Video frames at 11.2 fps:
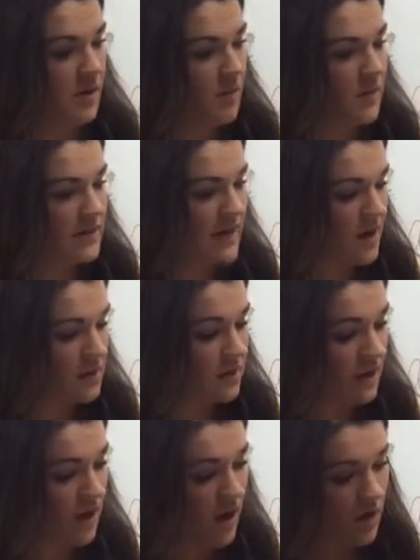But now
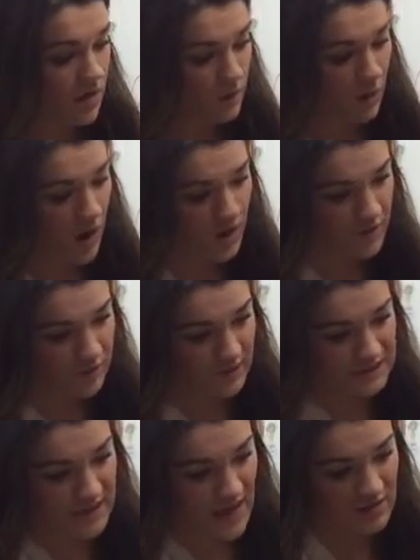look at all the water
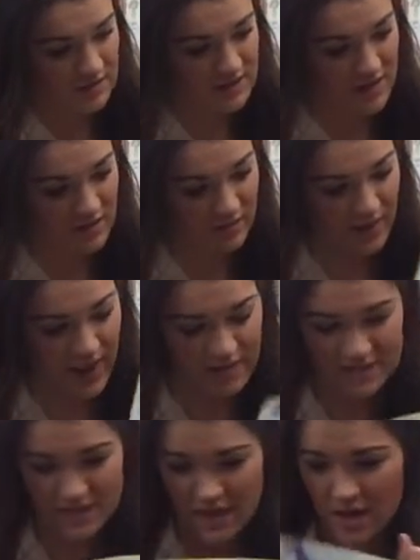that's outside of the
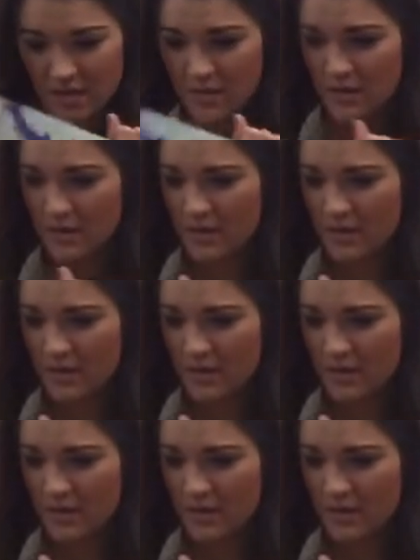bathtub.